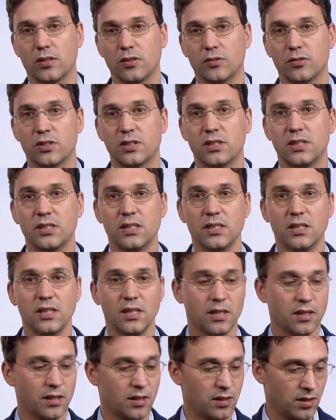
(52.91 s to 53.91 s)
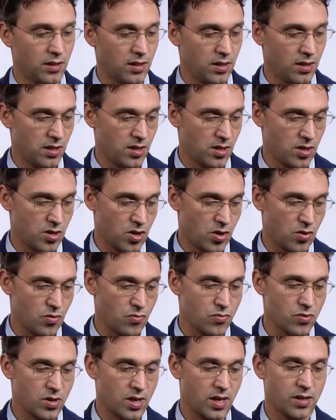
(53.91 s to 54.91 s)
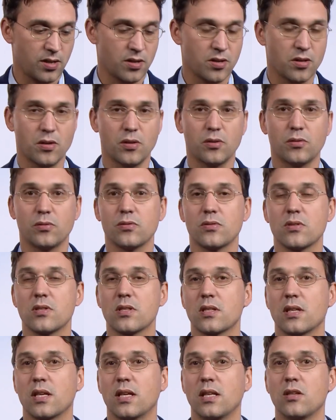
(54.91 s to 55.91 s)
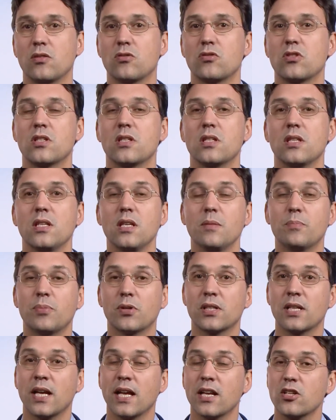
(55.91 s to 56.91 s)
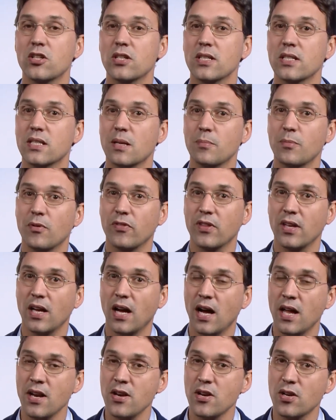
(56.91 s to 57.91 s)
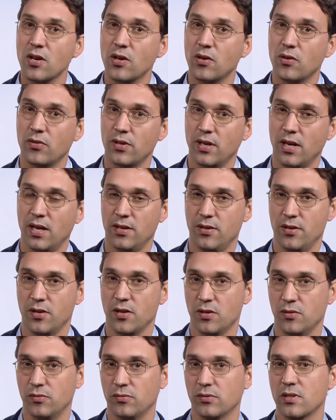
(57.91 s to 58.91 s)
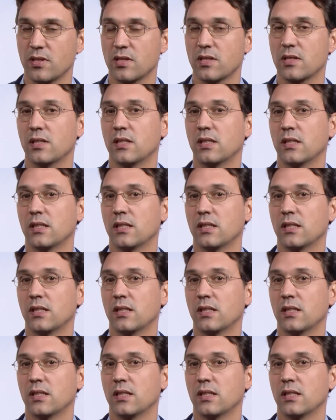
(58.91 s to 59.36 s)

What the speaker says: You see the known unknowns and you see potentially some of the unknown unknowns